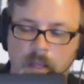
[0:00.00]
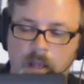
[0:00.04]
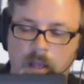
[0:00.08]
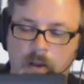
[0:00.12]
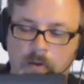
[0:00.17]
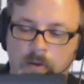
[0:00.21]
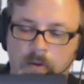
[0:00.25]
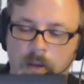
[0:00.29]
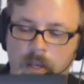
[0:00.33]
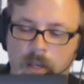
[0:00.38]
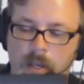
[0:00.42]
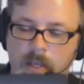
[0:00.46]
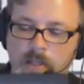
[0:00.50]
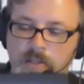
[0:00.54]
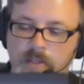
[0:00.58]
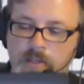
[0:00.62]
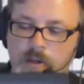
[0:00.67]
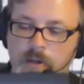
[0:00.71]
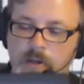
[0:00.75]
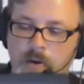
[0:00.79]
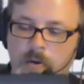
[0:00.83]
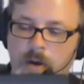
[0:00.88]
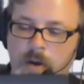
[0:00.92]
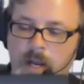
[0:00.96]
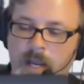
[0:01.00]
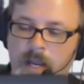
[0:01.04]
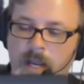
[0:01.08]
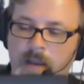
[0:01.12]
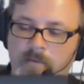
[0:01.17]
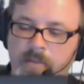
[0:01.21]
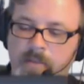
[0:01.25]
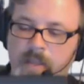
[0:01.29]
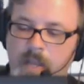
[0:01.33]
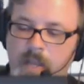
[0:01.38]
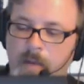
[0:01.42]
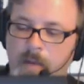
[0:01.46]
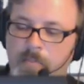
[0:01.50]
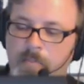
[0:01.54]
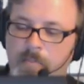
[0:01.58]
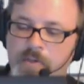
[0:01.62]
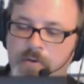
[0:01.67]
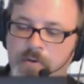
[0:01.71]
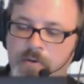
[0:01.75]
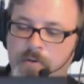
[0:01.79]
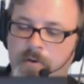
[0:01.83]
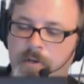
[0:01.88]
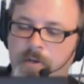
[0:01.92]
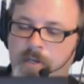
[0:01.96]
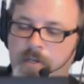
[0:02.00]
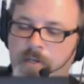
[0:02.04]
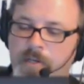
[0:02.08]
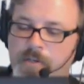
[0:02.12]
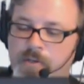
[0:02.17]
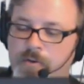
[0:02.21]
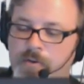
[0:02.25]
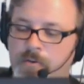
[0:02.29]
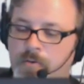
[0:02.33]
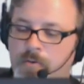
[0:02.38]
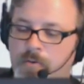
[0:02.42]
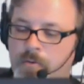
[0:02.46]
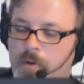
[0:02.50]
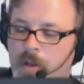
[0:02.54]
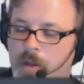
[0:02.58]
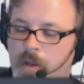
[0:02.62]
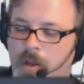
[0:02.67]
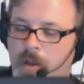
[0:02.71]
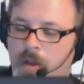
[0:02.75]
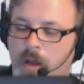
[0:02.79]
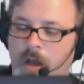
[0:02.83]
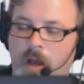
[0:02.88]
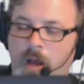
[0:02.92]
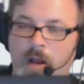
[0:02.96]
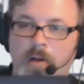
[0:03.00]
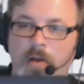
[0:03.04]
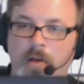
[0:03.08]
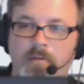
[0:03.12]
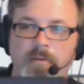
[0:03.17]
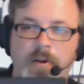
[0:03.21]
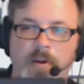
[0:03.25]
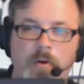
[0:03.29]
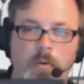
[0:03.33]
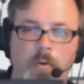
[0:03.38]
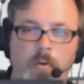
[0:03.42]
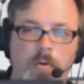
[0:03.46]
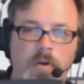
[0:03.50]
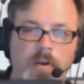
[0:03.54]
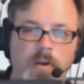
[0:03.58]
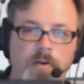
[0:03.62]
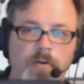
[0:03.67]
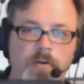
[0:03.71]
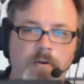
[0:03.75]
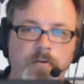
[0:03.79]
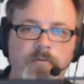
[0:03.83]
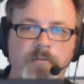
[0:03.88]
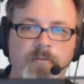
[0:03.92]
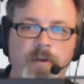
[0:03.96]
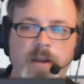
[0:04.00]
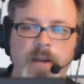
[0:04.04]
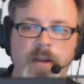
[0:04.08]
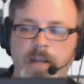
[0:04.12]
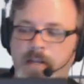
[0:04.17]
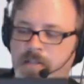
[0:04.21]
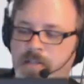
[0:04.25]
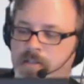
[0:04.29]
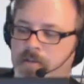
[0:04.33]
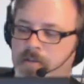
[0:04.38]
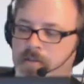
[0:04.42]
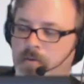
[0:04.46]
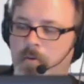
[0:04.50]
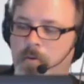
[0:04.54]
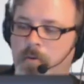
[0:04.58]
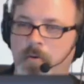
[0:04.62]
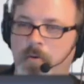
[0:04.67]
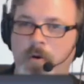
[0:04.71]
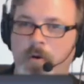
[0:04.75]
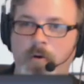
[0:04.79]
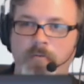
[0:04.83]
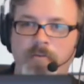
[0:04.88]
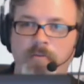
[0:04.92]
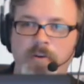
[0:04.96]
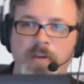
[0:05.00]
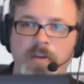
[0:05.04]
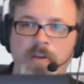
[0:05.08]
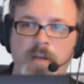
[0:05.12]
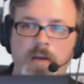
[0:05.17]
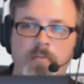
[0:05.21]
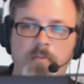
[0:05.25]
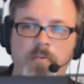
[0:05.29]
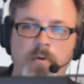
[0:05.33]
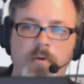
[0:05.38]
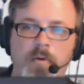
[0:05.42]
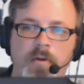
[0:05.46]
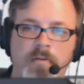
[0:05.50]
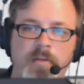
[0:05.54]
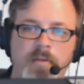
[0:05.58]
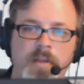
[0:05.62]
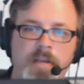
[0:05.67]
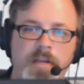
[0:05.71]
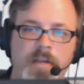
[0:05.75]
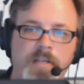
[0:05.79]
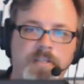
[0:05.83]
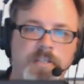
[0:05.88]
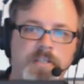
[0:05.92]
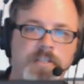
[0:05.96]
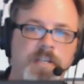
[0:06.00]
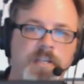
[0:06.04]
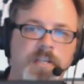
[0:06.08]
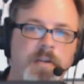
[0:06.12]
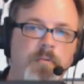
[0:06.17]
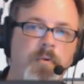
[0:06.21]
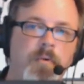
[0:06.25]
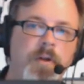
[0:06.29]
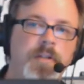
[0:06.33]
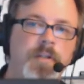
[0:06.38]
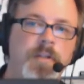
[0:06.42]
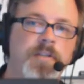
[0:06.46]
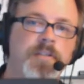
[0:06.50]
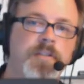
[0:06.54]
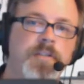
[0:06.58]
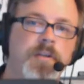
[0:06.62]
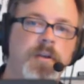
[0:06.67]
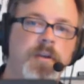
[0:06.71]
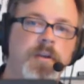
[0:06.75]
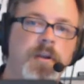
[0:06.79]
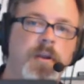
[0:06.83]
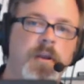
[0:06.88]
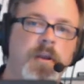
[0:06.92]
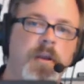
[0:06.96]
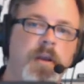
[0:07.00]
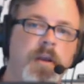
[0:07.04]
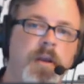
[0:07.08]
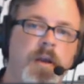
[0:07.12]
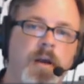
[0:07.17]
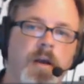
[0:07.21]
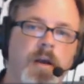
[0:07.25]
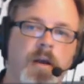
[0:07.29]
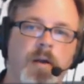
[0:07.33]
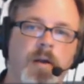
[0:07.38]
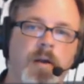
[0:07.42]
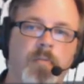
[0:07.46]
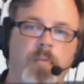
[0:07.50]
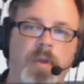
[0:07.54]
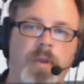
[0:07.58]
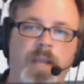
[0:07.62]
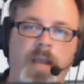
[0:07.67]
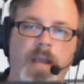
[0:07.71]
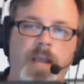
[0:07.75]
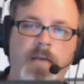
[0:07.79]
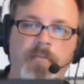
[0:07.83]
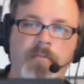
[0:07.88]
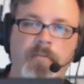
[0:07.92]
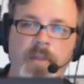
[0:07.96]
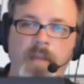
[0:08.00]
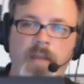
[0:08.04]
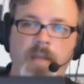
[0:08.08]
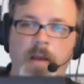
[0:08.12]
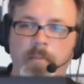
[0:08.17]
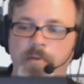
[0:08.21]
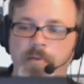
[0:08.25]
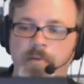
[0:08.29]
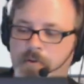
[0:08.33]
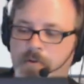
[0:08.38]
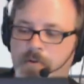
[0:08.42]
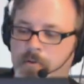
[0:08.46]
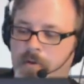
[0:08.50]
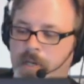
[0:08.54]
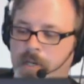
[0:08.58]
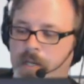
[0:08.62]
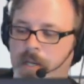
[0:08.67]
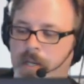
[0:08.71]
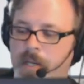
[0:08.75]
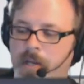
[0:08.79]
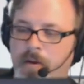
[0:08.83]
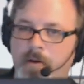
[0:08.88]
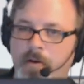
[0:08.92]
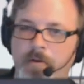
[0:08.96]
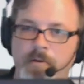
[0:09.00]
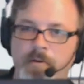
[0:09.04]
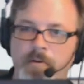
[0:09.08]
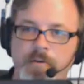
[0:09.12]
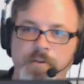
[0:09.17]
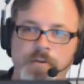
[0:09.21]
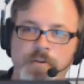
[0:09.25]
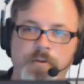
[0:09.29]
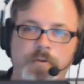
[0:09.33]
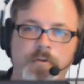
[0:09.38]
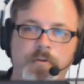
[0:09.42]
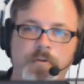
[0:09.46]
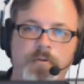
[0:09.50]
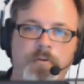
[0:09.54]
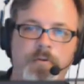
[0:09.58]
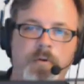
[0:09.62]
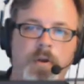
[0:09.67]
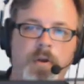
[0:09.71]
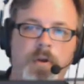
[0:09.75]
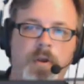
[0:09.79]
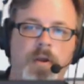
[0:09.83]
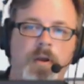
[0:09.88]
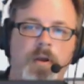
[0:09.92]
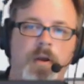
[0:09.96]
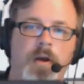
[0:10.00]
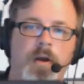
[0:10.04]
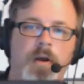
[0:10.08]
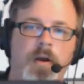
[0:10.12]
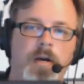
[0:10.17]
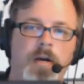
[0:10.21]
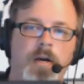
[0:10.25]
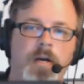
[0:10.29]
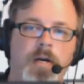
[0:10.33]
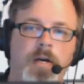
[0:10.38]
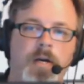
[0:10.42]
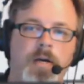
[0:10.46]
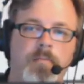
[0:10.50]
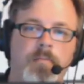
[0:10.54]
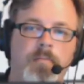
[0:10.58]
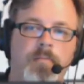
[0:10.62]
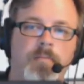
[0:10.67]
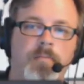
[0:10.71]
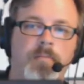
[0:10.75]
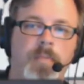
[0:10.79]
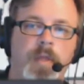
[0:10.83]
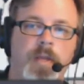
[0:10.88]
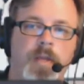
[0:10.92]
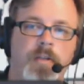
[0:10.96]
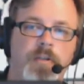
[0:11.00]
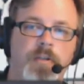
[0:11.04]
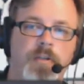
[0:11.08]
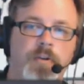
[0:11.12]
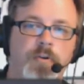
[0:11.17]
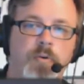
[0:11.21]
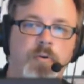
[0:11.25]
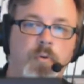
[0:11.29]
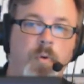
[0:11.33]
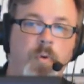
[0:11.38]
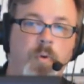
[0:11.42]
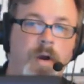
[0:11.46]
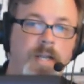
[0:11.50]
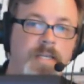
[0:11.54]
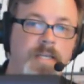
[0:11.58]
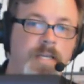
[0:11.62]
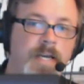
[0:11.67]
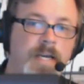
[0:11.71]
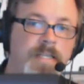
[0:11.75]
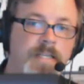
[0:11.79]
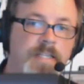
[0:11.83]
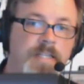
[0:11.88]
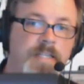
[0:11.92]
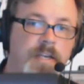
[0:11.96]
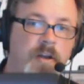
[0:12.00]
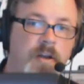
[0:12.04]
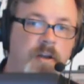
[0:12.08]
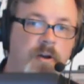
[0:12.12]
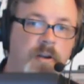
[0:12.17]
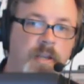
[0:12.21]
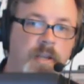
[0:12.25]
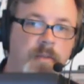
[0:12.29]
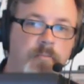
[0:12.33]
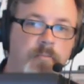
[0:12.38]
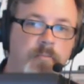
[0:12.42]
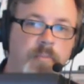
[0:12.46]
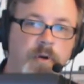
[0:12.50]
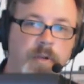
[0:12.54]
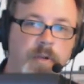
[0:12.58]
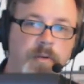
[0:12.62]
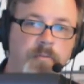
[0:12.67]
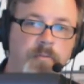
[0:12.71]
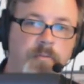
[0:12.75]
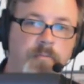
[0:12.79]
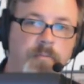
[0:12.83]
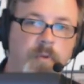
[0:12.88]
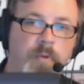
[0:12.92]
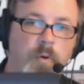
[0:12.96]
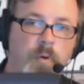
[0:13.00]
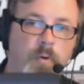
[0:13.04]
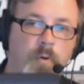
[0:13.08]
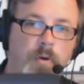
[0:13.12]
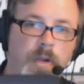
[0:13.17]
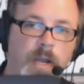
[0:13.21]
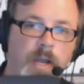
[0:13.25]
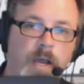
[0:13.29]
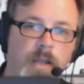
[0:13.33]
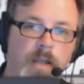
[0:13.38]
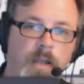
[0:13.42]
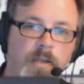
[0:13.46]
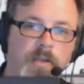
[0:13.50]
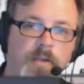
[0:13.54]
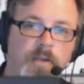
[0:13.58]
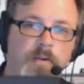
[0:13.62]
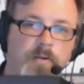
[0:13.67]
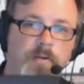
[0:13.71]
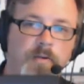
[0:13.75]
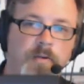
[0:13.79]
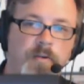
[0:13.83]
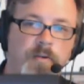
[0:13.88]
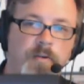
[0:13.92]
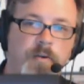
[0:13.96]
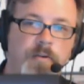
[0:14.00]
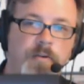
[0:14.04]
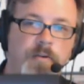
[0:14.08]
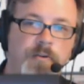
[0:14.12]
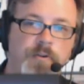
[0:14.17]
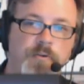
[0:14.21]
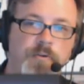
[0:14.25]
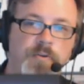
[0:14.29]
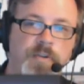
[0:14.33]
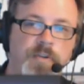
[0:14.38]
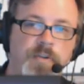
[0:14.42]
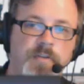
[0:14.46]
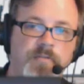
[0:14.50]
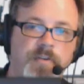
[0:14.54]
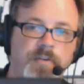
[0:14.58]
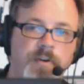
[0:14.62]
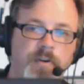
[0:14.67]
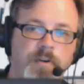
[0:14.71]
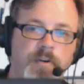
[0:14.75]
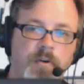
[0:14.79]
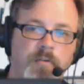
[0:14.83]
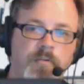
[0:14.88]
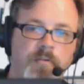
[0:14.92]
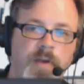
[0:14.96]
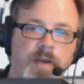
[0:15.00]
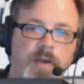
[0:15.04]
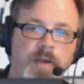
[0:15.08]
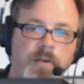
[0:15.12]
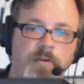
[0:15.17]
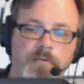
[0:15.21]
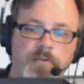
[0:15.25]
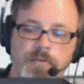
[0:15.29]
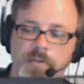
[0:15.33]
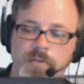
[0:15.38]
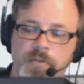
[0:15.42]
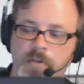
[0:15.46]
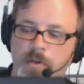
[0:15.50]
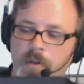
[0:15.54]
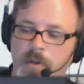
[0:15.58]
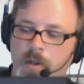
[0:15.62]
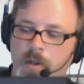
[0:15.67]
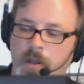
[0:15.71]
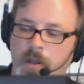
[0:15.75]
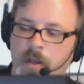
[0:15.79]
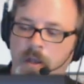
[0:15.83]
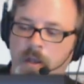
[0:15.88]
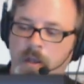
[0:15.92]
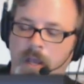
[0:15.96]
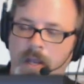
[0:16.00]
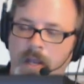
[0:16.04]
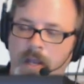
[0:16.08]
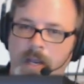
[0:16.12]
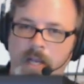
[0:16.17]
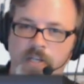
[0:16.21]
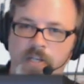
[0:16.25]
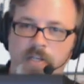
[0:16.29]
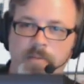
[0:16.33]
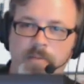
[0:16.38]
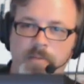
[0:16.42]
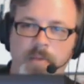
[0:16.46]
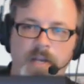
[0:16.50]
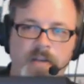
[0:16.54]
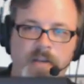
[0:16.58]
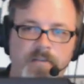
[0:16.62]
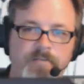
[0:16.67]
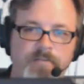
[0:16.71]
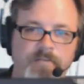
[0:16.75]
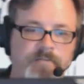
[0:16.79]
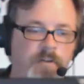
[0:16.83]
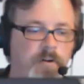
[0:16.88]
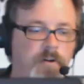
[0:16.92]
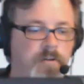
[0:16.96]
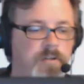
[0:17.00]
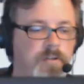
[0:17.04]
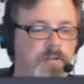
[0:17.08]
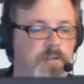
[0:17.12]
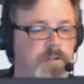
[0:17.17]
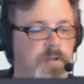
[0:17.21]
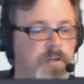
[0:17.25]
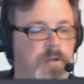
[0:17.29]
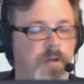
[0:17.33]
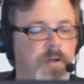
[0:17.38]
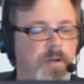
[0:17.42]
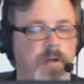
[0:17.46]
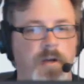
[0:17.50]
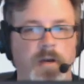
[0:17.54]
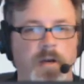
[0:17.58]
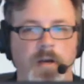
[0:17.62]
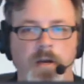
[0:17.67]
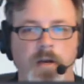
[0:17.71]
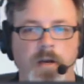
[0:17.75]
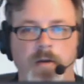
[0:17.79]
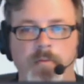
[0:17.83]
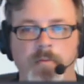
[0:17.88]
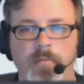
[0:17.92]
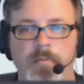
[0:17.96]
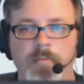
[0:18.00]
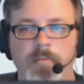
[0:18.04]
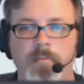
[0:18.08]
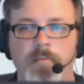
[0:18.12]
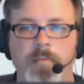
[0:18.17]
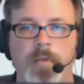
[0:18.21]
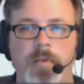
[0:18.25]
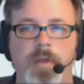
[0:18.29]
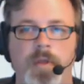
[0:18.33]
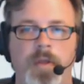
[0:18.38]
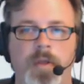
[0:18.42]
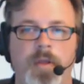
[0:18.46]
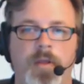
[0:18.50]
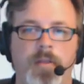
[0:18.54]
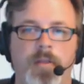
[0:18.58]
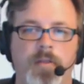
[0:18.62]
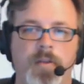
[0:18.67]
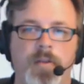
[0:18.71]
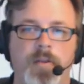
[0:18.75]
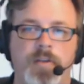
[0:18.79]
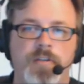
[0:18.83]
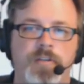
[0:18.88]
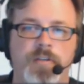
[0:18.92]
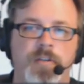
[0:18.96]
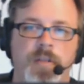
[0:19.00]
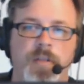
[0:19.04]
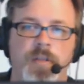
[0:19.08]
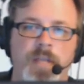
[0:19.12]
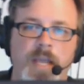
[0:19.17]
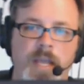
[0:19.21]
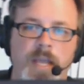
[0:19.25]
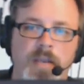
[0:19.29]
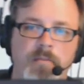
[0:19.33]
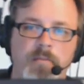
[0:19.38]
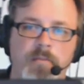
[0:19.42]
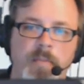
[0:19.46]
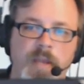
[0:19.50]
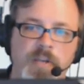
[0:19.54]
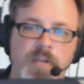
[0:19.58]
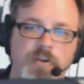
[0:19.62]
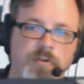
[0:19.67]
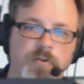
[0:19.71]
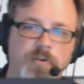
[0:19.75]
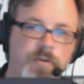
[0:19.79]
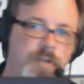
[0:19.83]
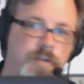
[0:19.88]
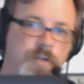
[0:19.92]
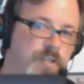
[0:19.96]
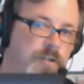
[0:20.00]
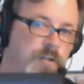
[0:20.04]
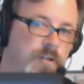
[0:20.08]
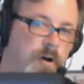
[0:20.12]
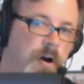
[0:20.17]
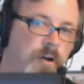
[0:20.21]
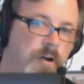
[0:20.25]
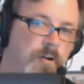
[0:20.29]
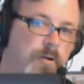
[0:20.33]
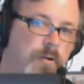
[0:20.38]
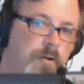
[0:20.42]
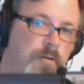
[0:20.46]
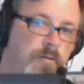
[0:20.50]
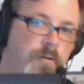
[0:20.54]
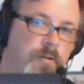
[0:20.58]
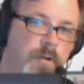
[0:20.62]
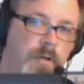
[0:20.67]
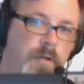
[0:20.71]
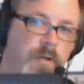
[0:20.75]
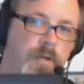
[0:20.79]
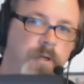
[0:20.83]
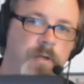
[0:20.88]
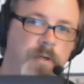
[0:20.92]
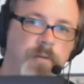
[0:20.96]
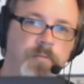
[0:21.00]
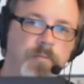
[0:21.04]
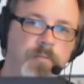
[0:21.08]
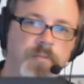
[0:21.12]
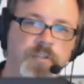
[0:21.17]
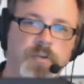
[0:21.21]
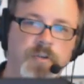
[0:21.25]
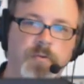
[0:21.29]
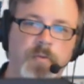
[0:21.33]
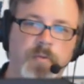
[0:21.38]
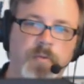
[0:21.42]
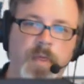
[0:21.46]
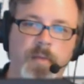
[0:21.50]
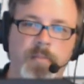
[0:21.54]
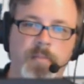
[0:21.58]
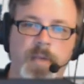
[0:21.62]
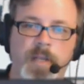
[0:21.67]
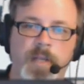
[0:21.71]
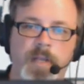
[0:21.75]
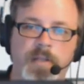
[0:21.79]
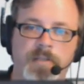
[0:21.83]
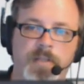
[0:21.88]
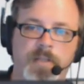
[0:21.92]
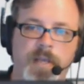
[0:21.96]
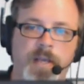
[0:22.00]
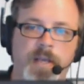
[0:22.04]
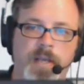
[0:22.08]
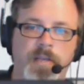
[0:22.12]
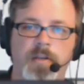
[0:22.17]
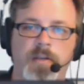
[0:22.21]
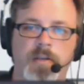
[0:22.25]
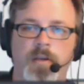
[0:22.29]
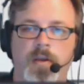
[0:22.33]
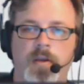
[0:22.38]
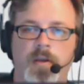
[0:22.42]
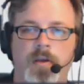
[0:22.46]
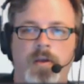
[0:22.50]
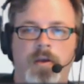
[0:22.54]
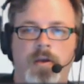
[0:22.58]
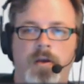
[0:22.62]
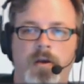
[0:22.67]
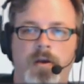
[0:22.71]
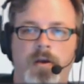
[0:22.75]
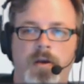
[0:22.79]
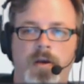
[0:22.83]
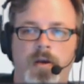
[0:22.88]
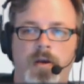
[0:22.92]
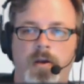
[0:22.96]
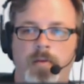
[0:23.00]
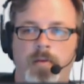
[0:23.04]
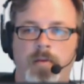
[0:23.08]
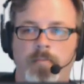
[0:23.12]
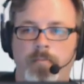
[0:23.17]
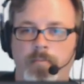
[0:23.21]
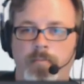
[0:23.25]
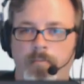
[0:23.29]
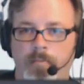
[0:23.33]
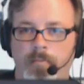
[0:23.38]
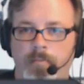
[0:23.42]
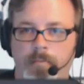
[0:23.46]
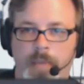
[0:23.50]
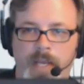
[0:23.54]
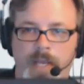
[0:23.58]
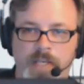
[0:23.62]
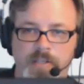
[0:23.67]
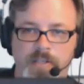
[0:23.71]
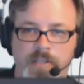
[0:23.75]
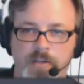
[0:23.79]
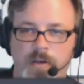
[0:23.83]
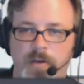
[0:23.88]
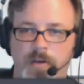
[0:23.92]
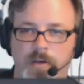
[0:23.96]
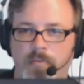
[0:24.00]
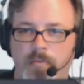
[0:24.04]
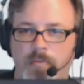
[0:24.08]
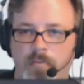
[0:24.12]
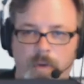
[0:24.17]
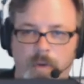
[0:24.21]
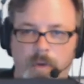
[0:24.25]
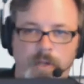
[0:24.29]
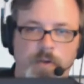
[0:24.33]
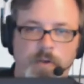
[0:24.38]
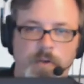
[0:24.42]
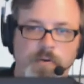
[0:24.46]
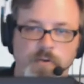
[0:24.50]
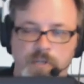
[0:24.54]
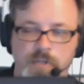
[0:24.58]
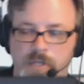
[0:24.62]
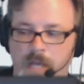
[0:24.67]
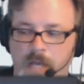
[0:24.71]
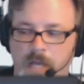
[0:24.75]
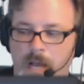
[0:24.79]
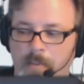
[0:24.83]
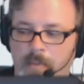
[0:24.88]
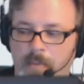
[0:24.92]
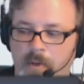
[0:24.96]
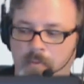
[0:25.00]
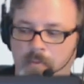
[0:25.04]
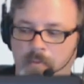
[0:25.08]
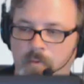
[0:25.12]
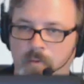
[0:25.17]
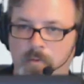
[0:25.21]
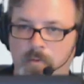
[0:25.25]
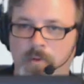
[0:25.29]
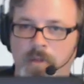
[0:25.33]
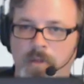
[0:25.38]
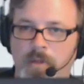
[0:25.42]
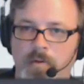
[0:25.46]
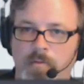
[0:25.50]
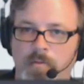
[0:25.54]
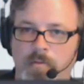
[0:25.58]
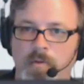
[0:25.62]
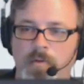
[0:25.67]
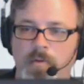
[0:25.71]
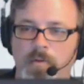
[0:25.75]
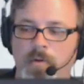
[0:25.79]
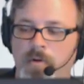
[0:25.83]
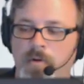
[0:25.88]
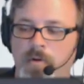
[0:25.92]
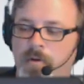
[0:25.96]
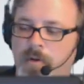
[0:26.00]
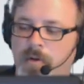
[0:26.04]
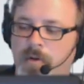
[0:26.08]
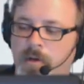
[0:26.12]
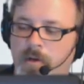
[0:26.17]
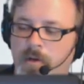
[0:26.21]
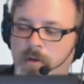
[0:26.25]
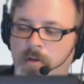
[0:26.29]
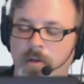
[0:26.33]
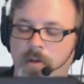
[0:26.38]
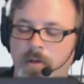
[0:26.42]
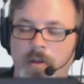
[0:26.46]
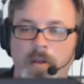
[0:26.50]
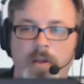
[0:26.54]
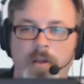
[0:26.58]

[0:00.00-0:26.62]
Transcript: Okay, so I have the opportunity to uh, record a new phrase or overdub one of the existing ones. Um, we have the opportunity here to um, to do quantizing on input or not. You can choose different note values. And actually by default, um, this the end measure is auto. Um, so that means that um, based on when you stop, it will, it will look uh,